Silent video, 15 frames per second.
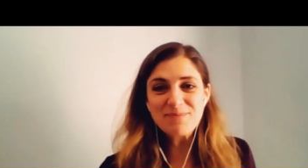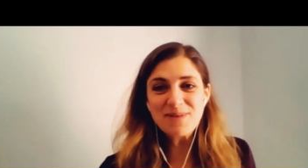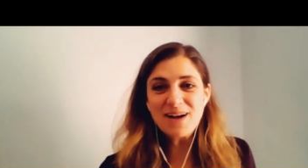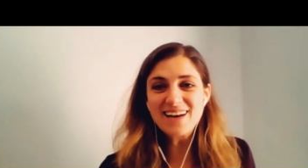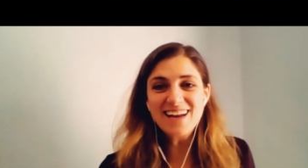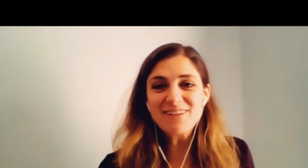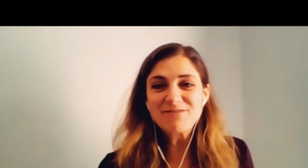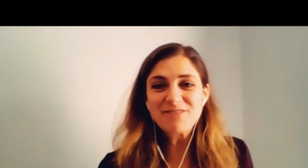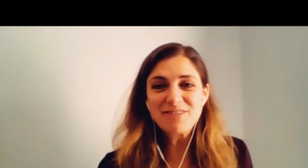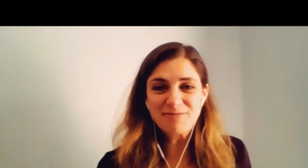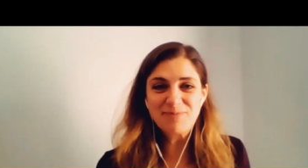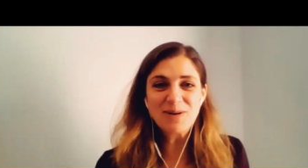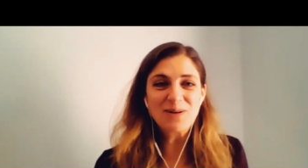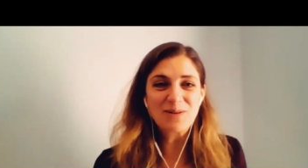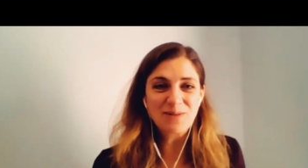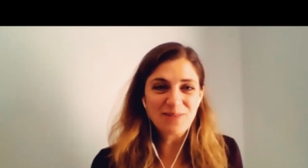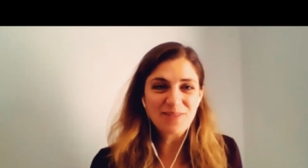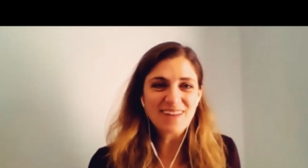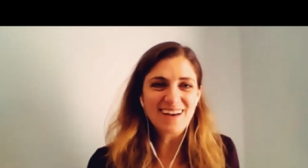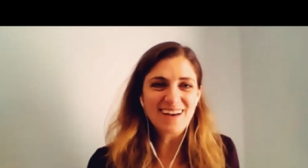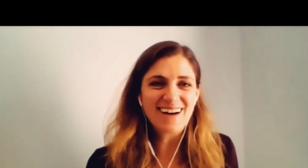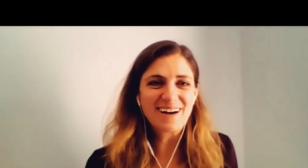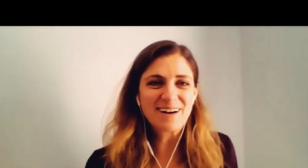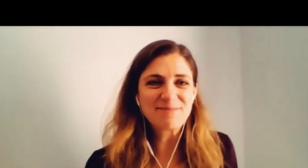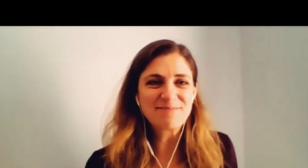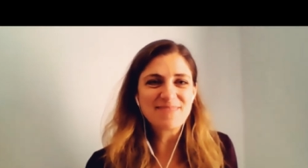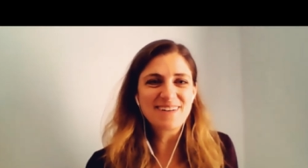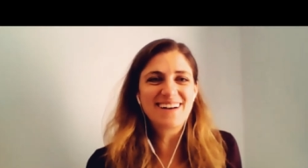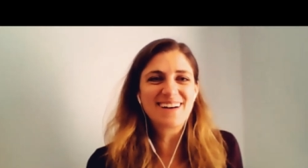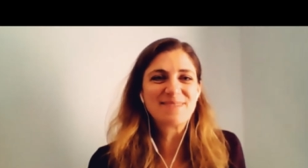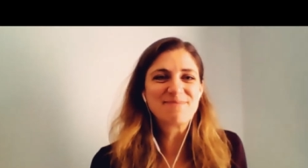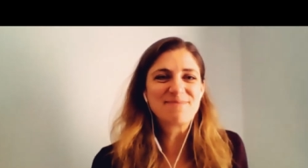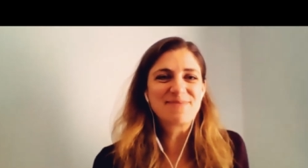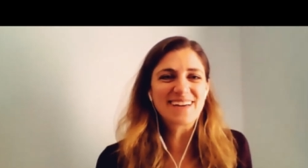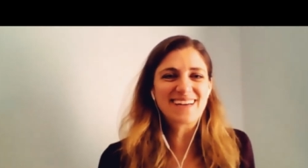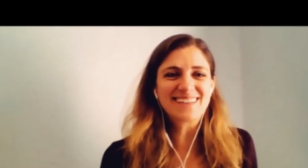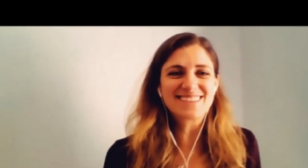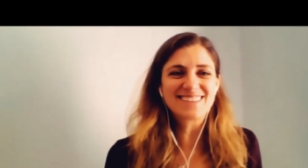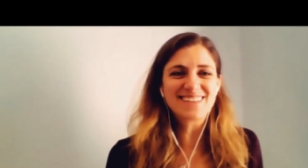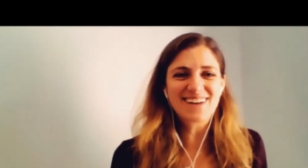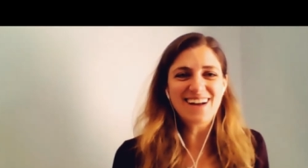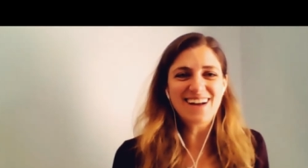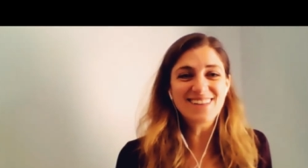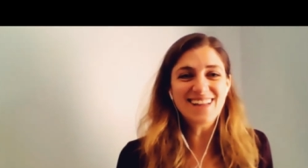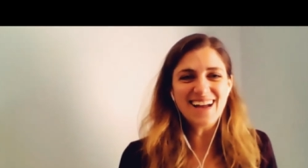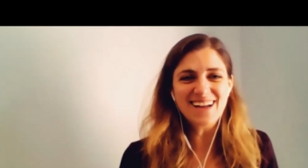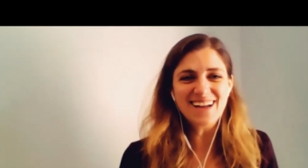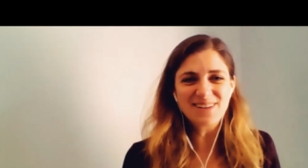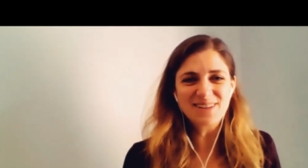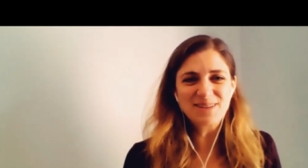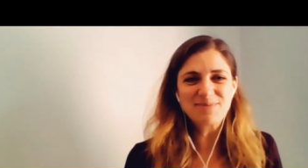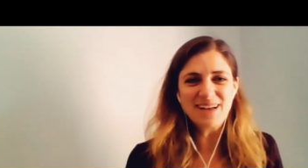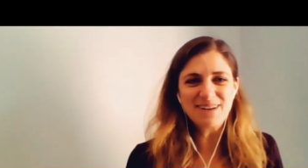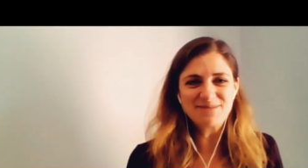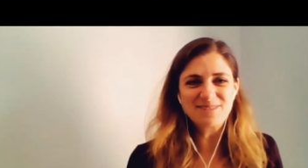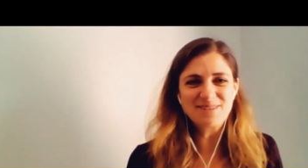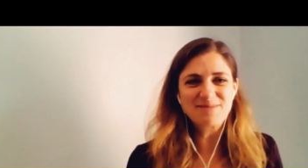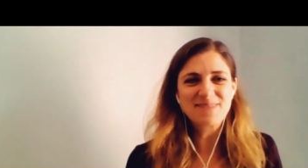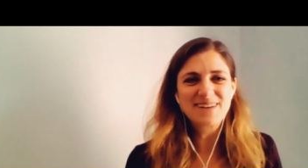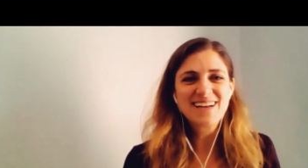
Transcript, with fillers: enough of both, because they're now live on the platform.